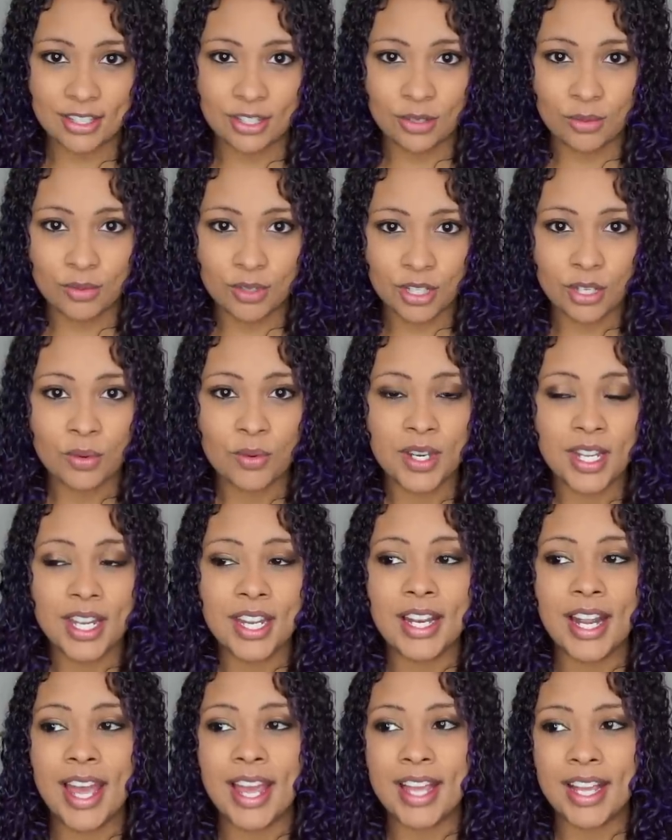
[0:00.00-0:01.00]
you do
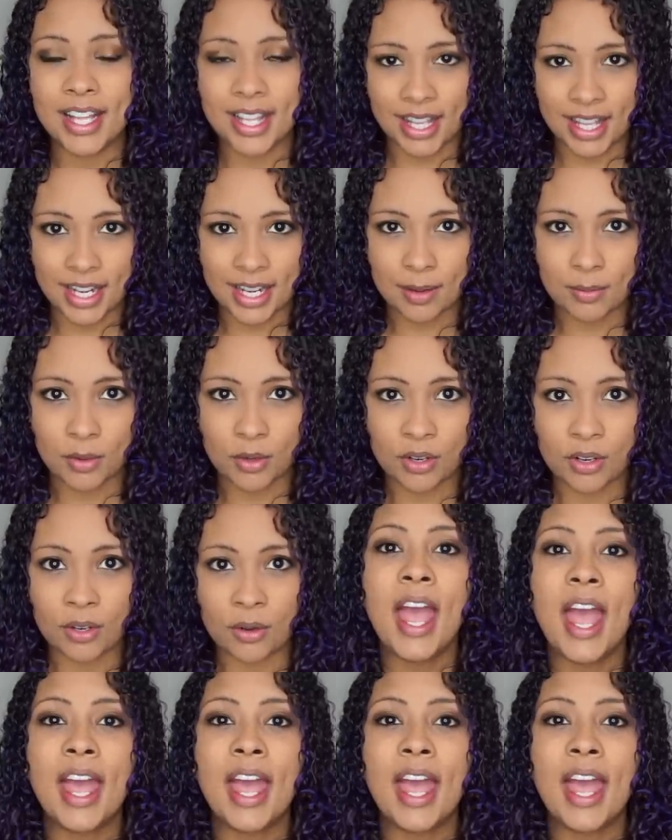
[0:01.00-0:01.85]
need a cleanup crew.